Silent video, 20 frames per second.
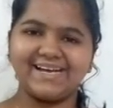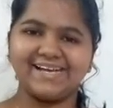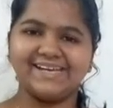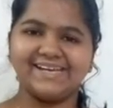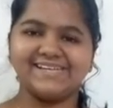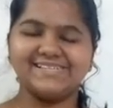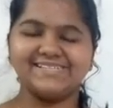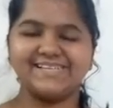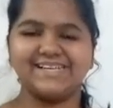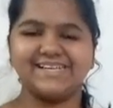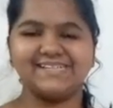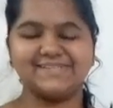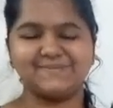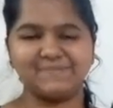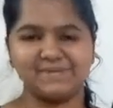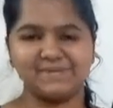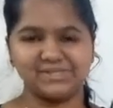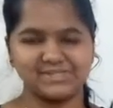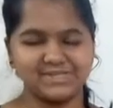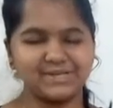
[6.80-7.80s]
guys, it's
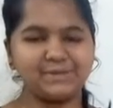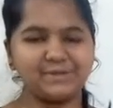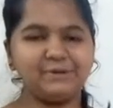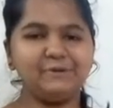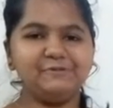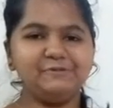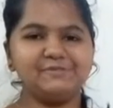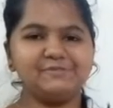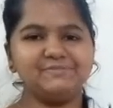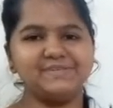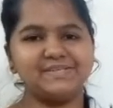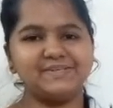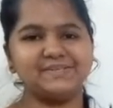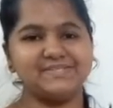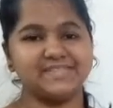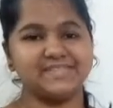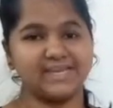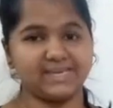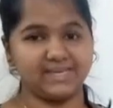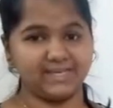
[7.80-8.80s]
me Chiku from Chiku
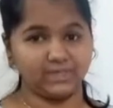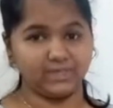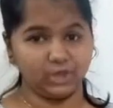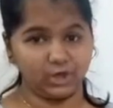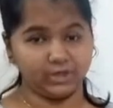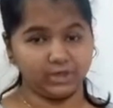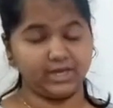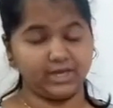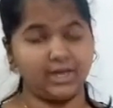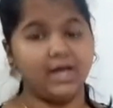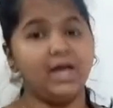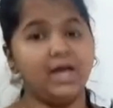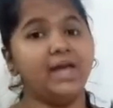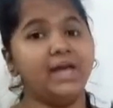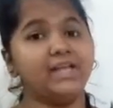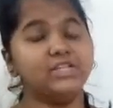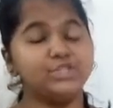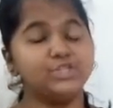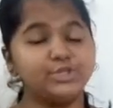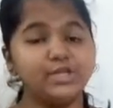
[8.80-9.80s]
Study Corner,
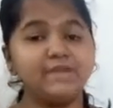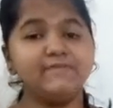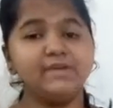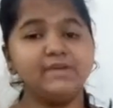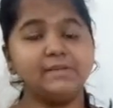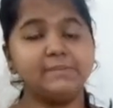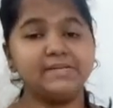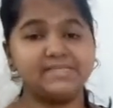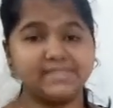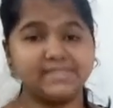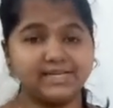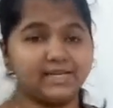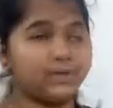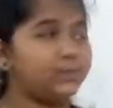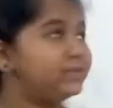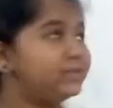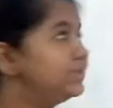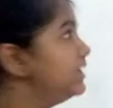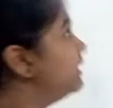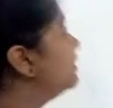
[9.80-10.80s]
and today we'll be dealing with the